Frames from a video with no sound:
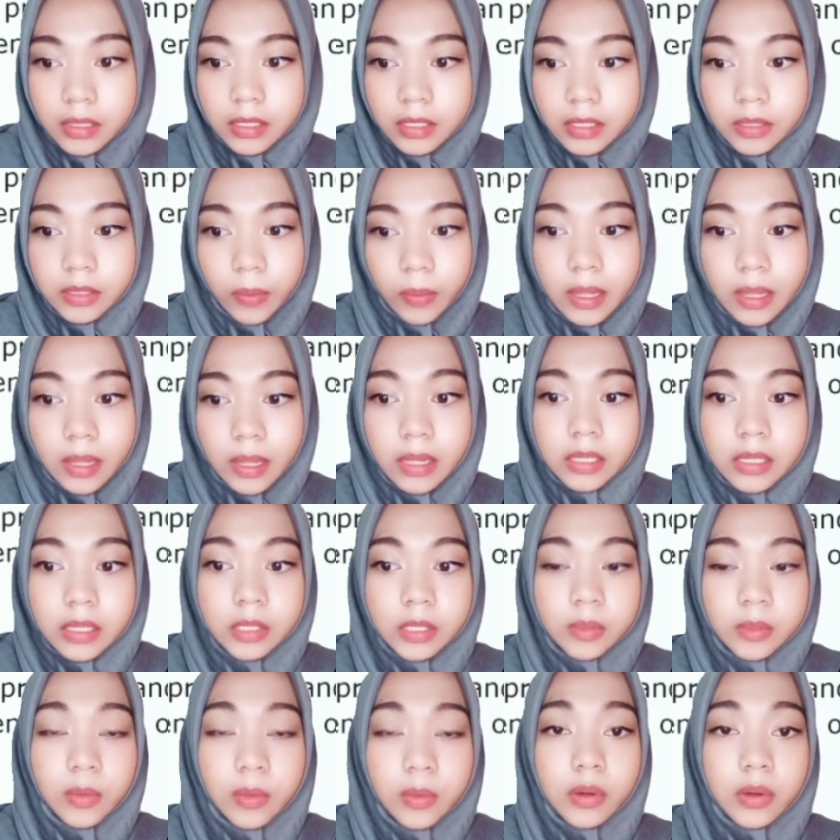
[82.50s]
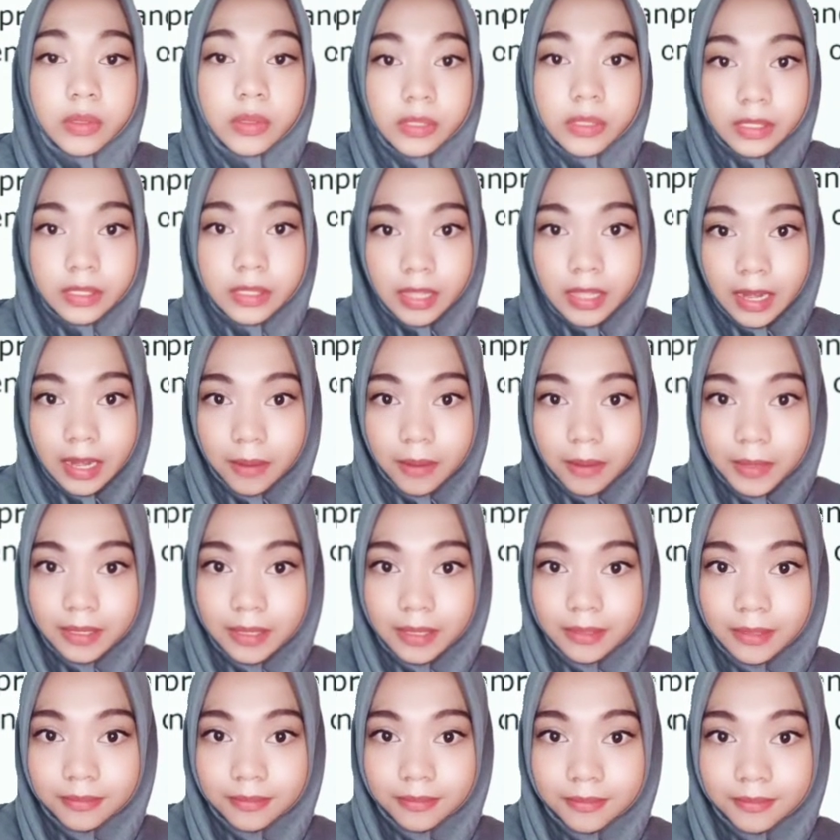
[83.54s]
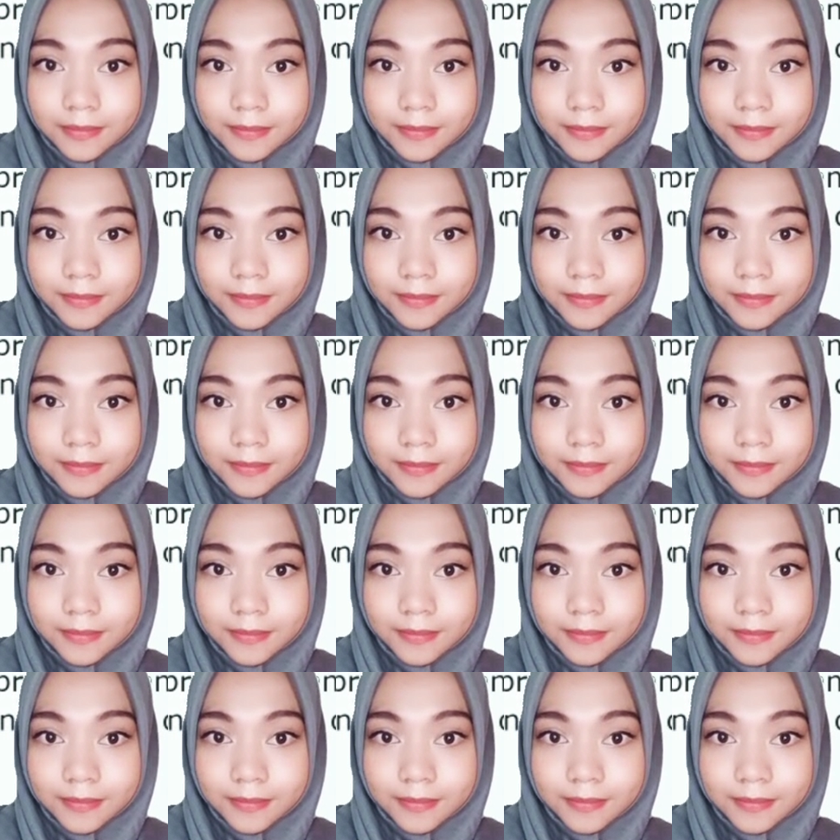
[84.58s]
as well as more sustainable.